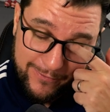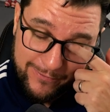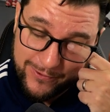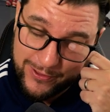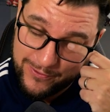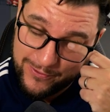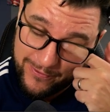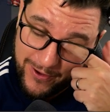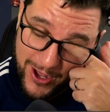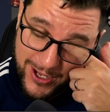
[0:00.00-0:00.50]

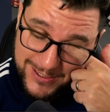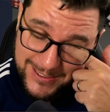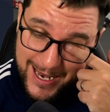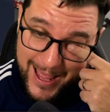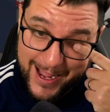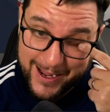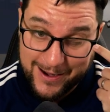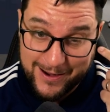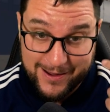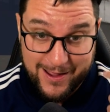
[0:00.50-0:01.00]
from the first
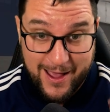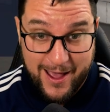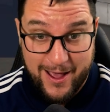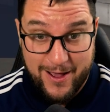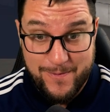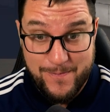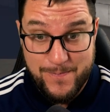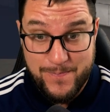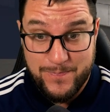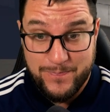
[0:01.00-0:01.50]
leg.
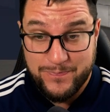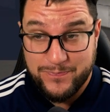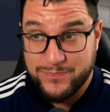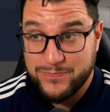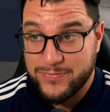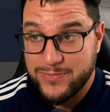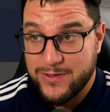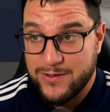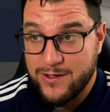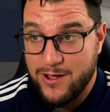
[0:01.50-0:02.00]
I
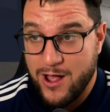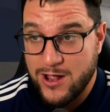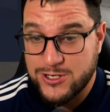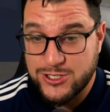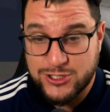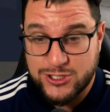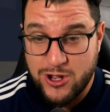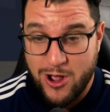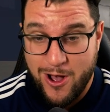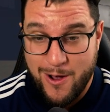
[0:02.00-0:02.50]

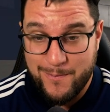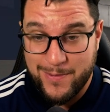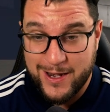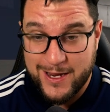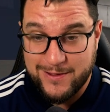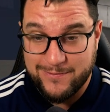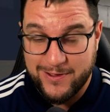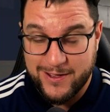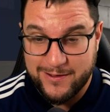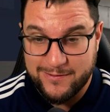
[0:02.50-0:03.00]
just can't
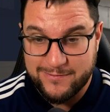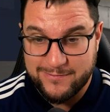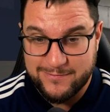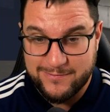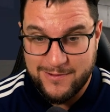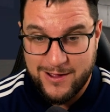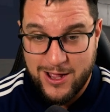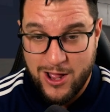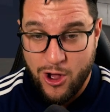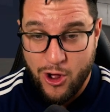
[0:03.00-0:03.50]
believe it.
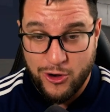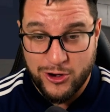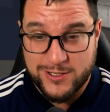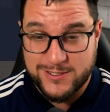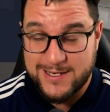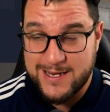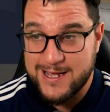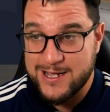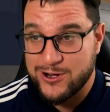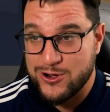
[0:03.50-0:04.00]
I
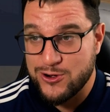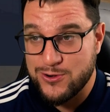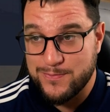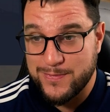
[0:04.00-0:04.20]
couldn't